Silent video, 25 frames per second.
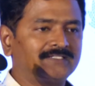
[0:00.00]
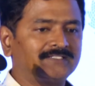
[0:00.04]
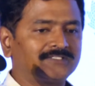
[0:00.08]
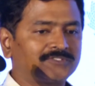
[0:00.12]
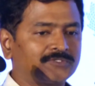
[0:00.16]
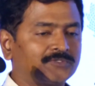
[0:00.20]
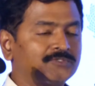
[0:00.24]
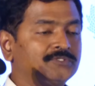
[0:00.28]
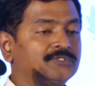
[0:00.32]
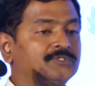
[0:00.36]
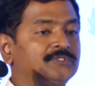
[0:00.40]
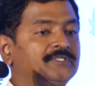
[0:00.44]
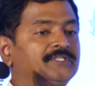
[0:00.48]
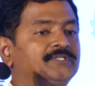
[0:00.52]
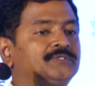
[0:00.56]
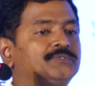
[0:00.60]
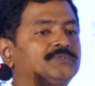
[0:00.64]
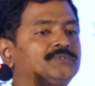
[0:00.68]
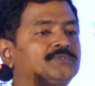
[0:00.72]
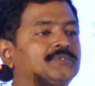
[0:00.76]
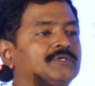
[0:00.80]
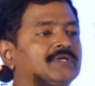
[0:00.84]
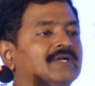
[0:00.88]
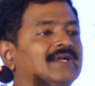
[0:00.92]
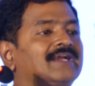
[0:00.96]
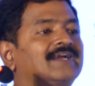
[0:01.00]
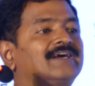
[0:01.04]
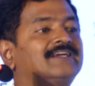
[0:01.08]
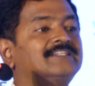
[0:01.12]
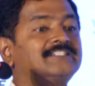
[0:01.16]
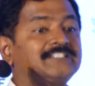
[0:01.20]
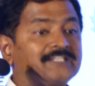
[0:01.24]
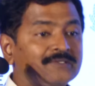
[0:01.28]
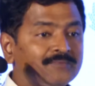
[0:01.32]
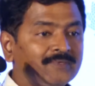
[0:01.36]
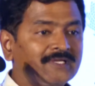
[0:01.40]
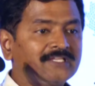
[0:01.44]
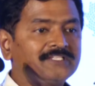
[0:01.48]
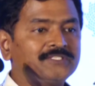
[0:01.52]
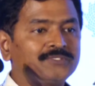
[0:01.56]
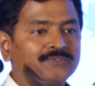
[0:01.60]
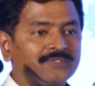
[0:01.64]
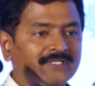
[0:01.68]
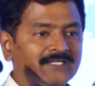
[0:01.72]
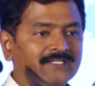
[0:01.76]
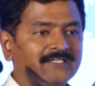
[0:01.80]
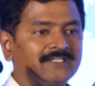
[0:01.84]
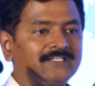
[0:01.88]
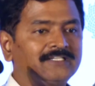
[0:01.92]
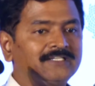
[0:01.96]
So you need to customize your
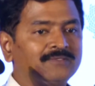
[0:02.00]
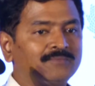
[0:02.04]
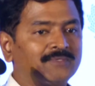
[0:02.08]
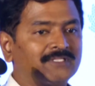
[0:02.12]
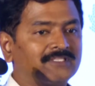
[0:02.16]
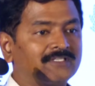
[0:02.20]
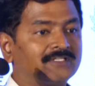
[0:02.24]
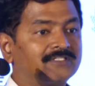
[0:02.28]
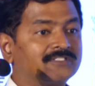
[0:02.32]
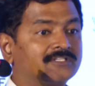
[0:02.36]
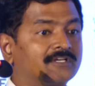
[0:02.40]
NDT methods